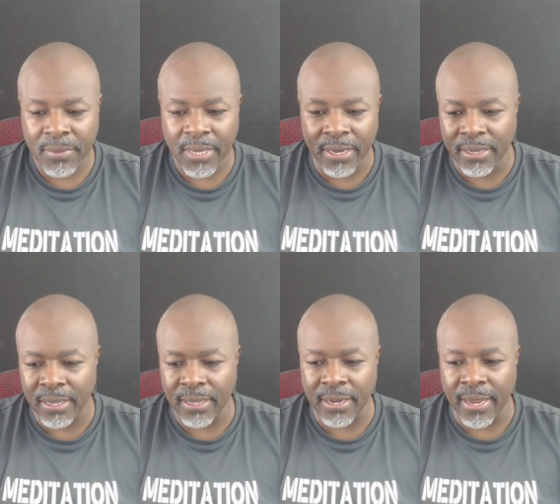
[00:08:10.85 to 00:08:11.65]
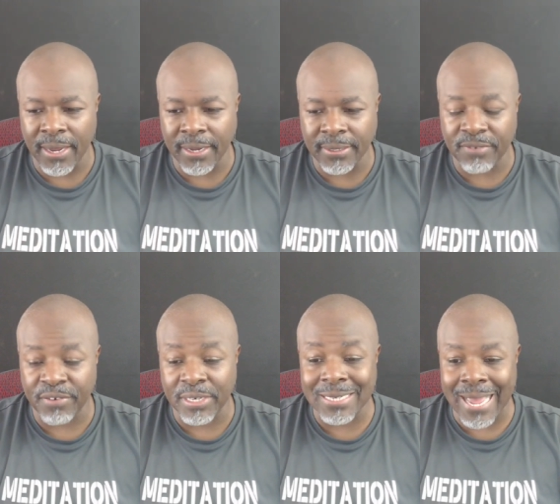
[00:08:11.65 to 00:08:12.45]
and did a
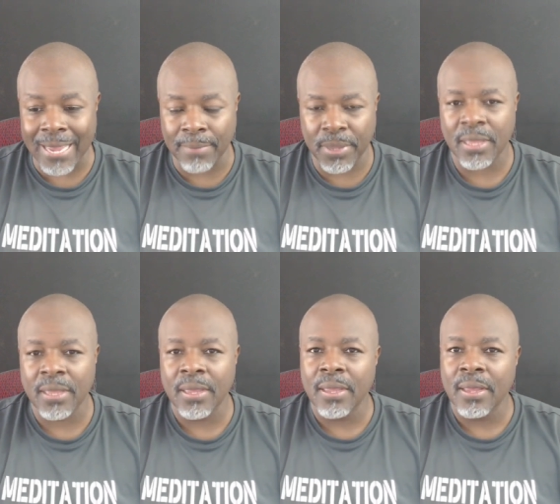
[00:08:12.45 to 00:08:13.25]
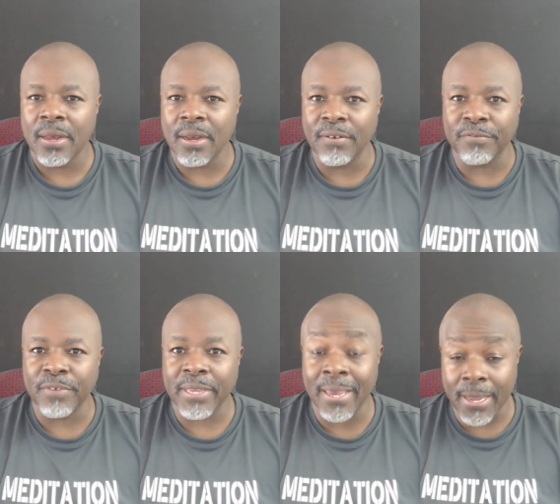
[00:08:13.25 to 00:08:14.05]
different type of
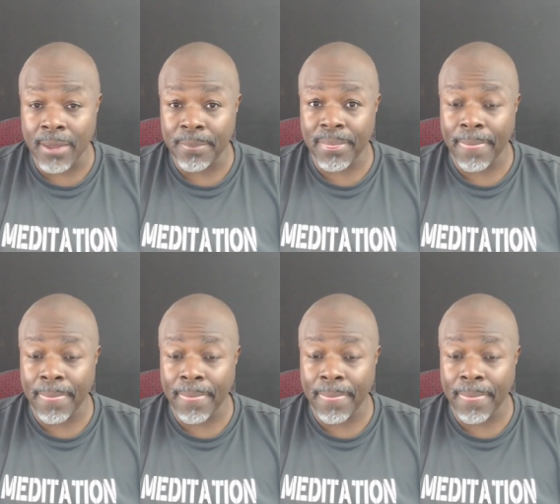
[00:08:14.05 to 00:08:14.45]
kick up.